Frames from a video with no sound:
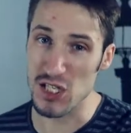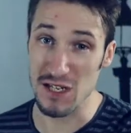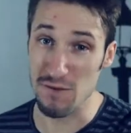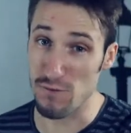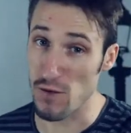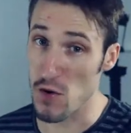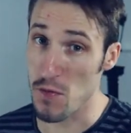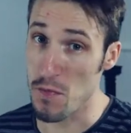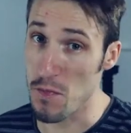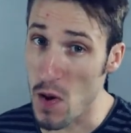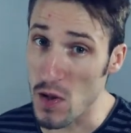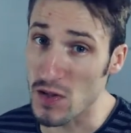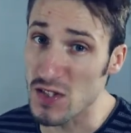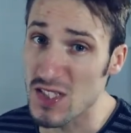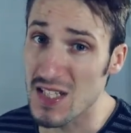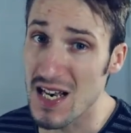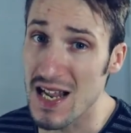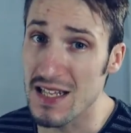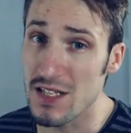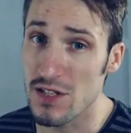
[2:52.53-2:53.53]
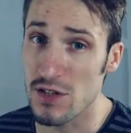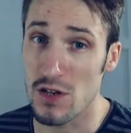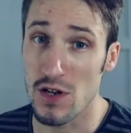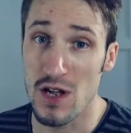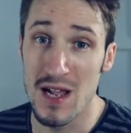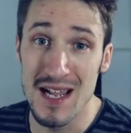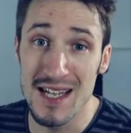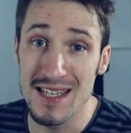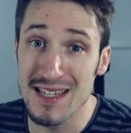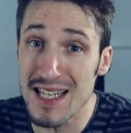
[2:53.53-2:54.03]
even months later,
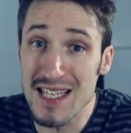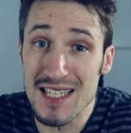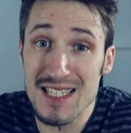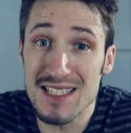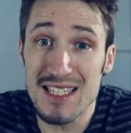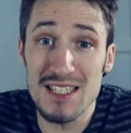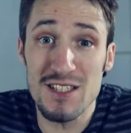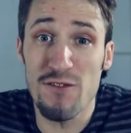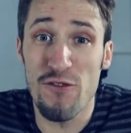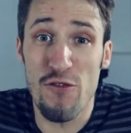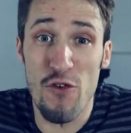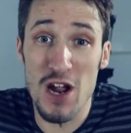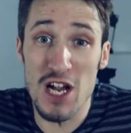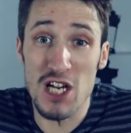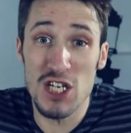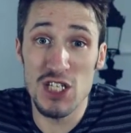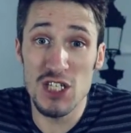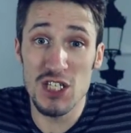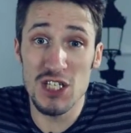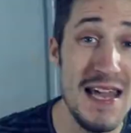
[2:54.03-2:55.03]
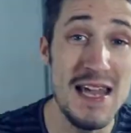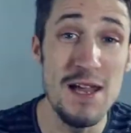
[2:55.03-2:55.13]
tested fresh.